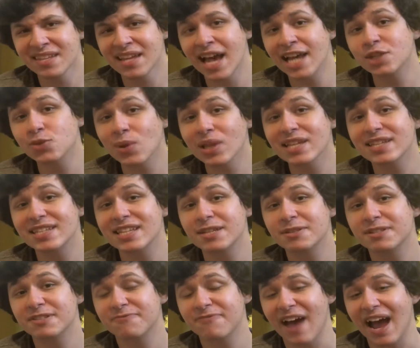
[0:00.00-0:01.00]
as well as the
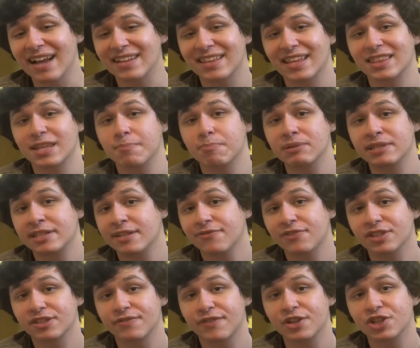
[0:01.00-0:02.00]
fact that the
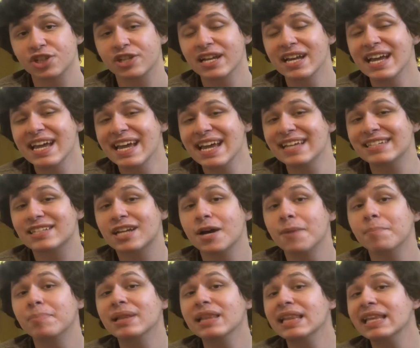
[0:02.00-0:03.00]
Pacific Division is
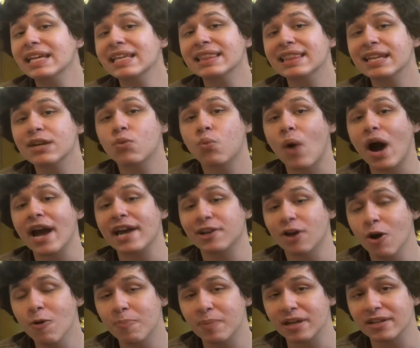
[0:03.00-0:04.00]
completely wide
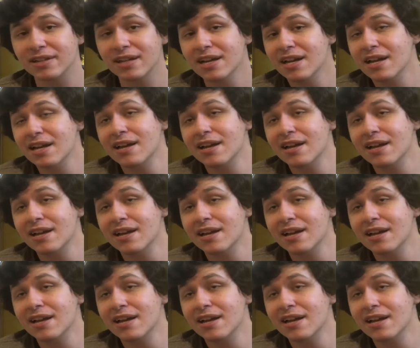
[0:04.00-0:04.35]
open,